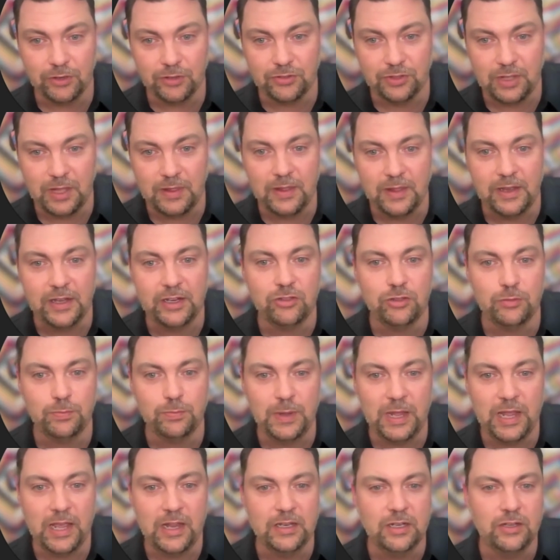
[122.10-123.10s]
and then
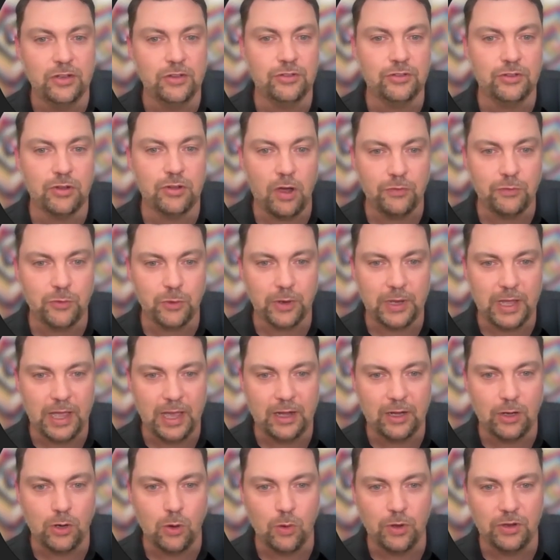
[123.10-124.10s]
expand into software
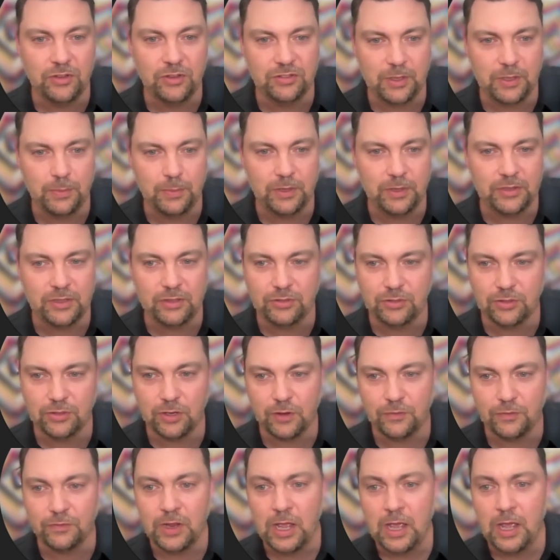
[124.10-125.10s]
categories typically
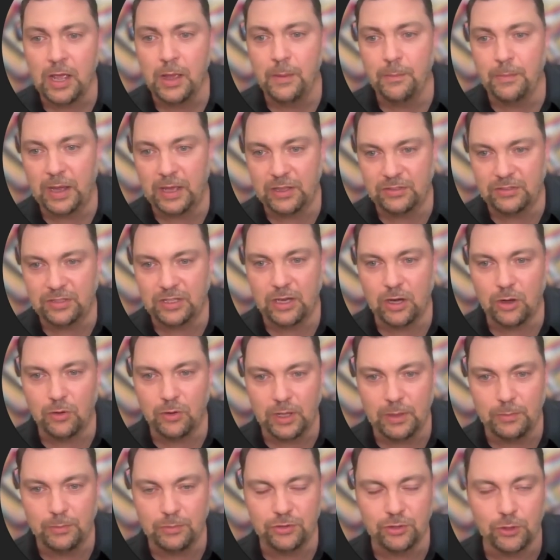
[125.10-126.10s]
served by
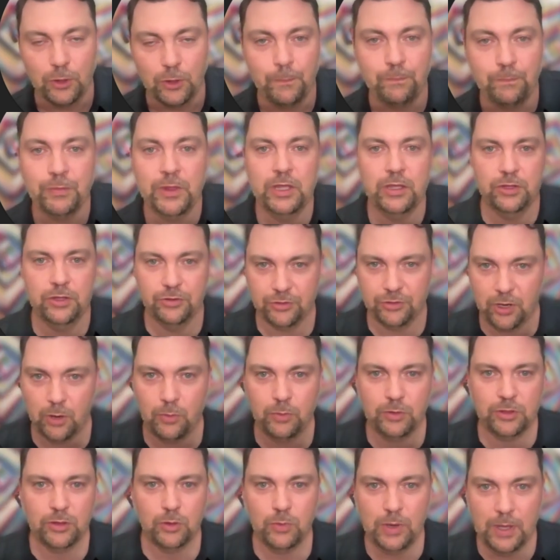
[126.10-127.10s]
CRM. So you start
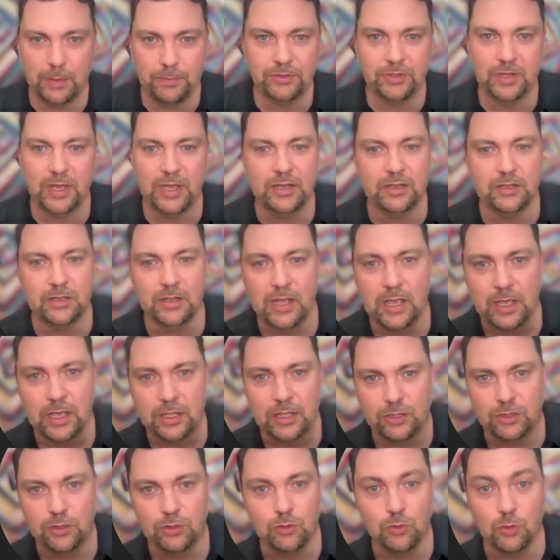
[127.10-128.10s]
with the website,
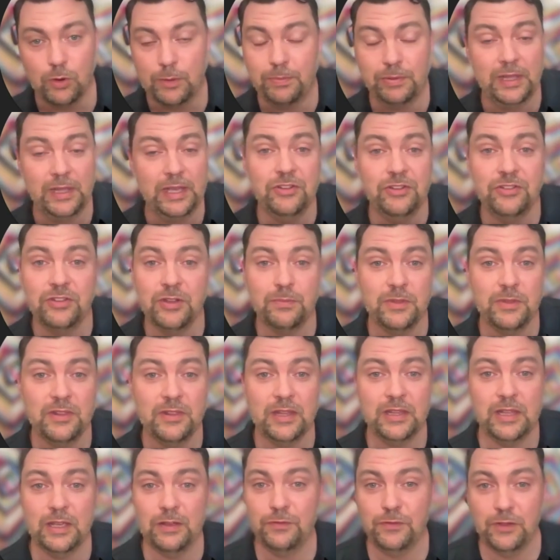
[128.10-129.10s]
you replace something
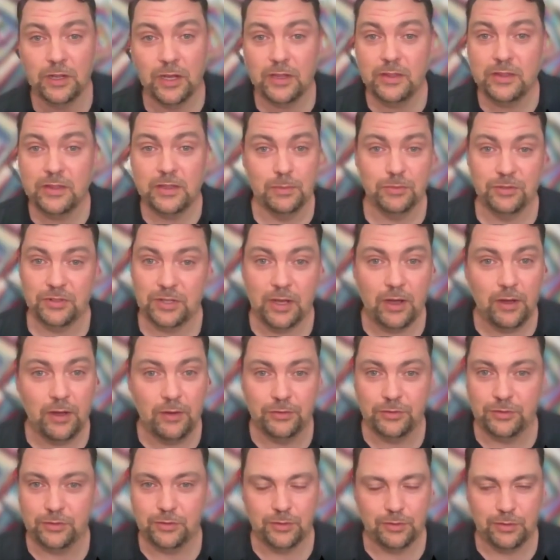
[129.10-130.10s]
that they've done
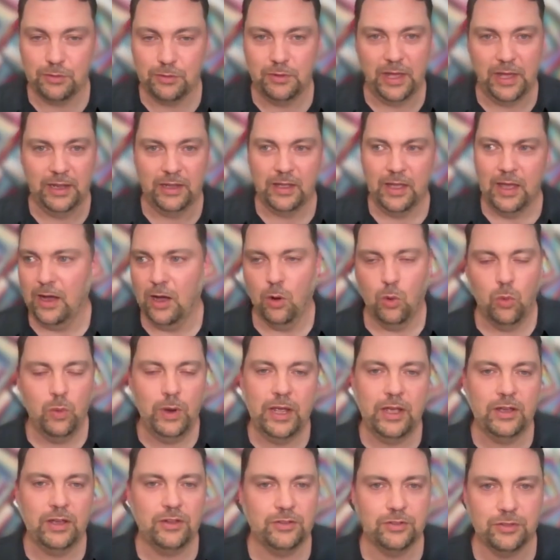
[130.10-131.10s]
themselves through like
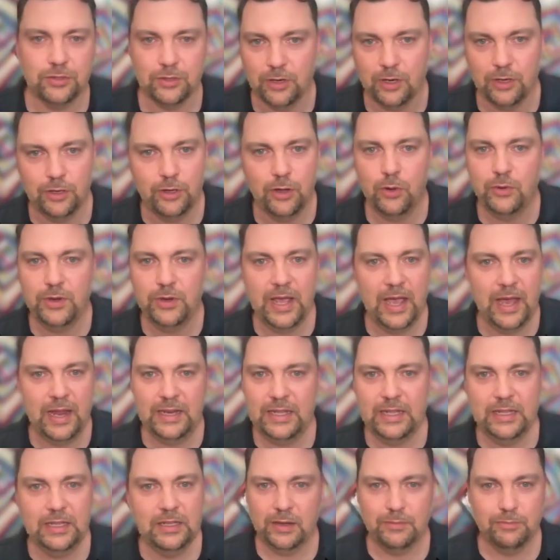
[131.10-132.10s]
Wix or
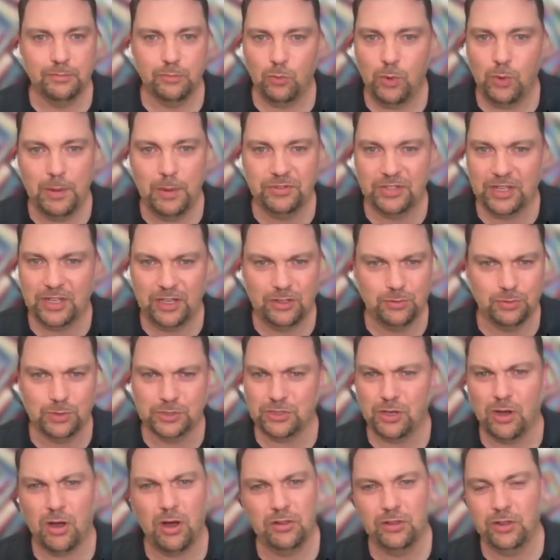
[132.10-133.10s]
GoDaddy websites, which
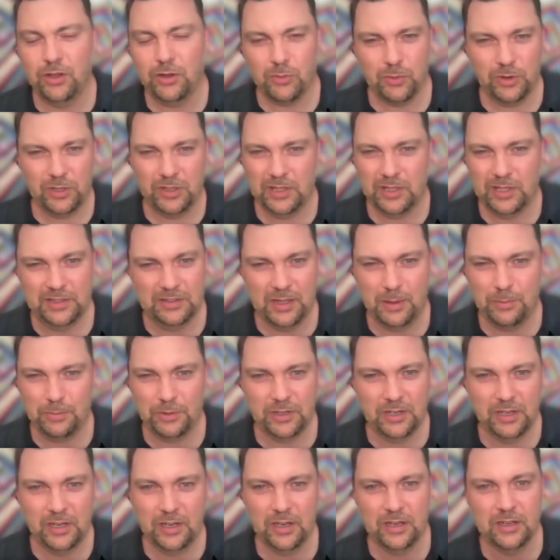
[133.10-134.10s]
all look really
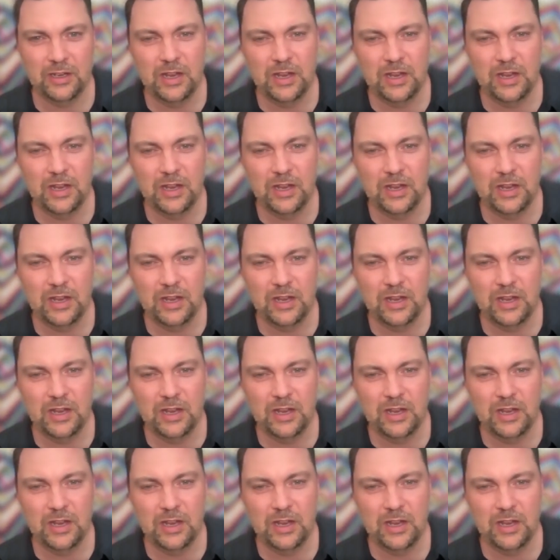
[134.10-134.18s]
templated and,